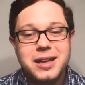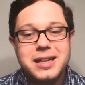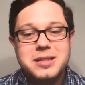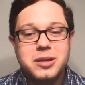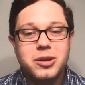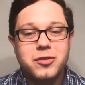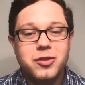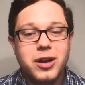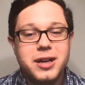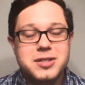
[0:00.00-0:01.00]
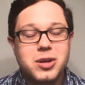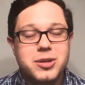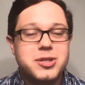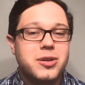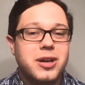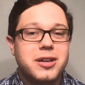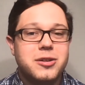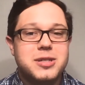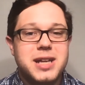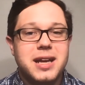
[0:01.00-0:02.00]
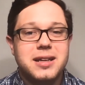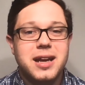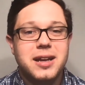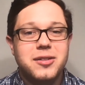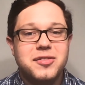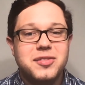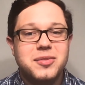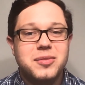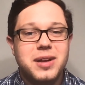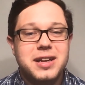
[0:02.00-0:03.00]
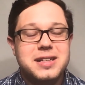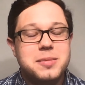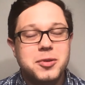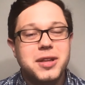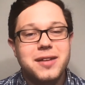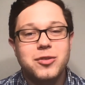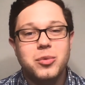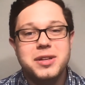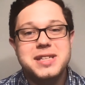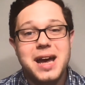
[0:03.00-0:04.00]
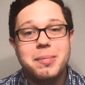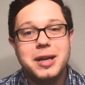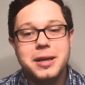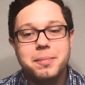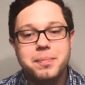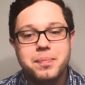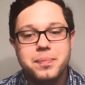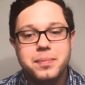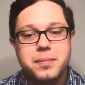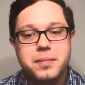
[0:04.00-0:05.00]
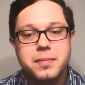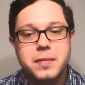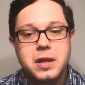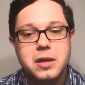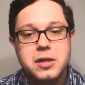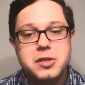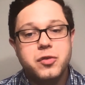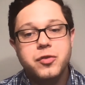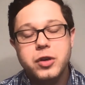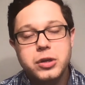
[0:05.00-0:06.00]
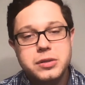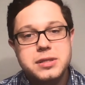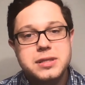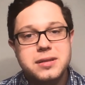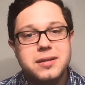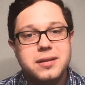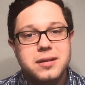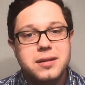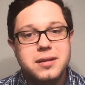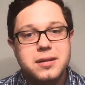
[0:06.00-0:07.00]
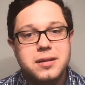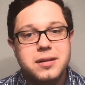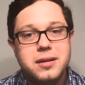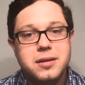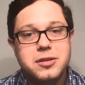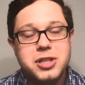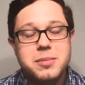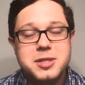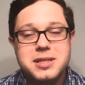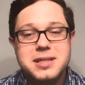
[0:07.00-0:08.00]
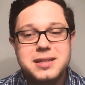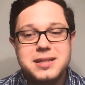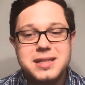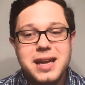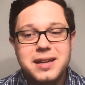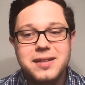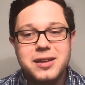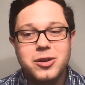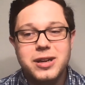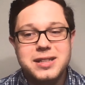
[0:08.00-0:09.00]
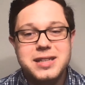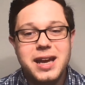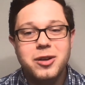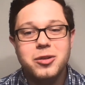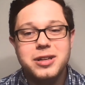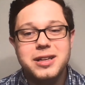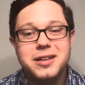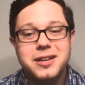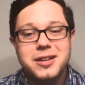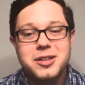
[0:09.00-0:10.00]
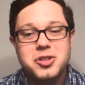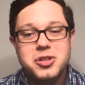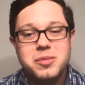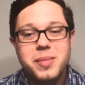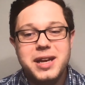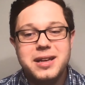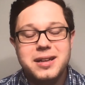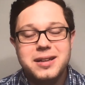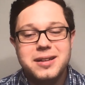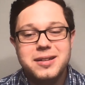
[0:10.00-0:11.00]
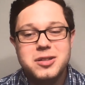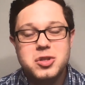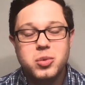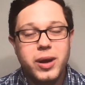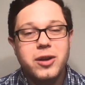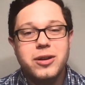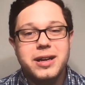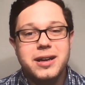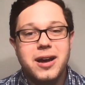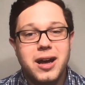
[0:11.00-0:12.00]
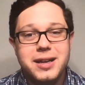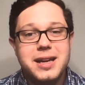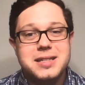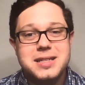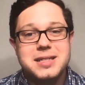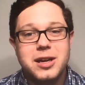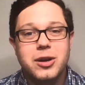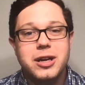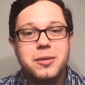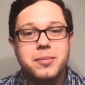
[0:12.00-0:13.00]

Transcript: it's good for us also to understand kind of at a deeper level what's happening. So first, James is saying that your integrity should make swearing unnecessary.